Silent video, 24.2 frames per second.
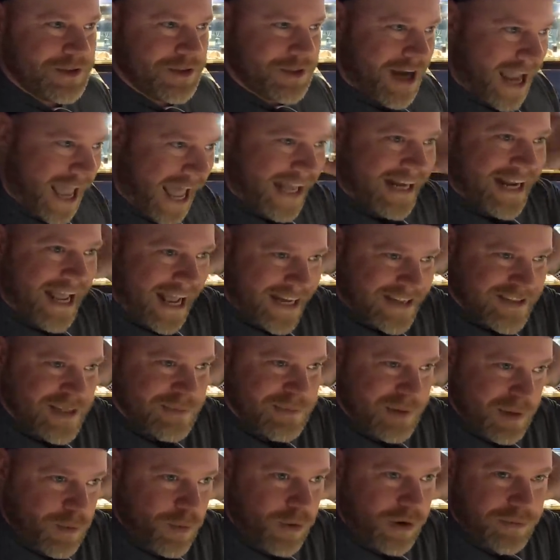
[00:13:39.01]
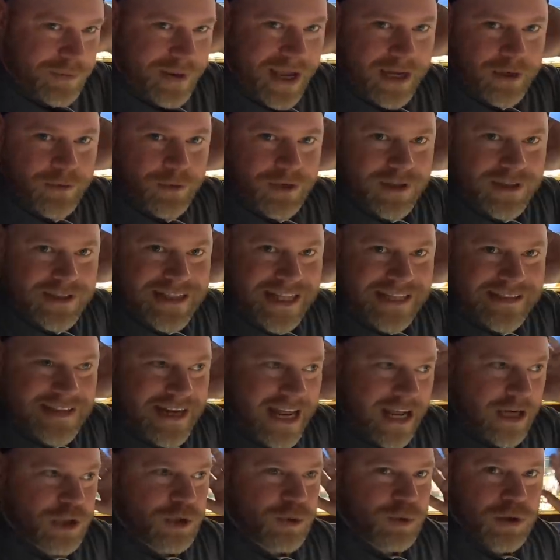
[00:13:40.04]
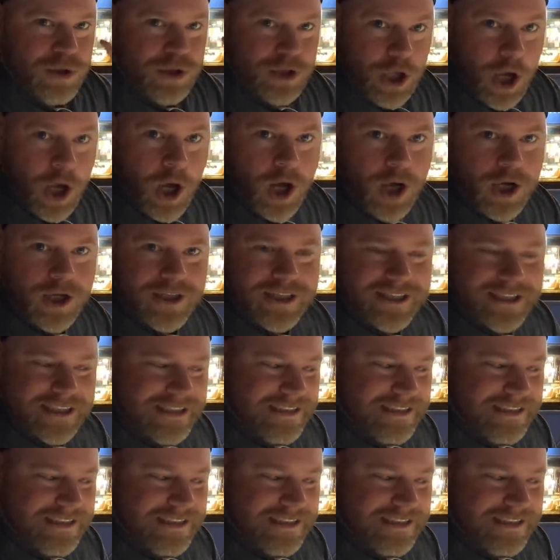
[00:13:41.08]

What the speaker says: your hat has to be worn backwards. That's an actual law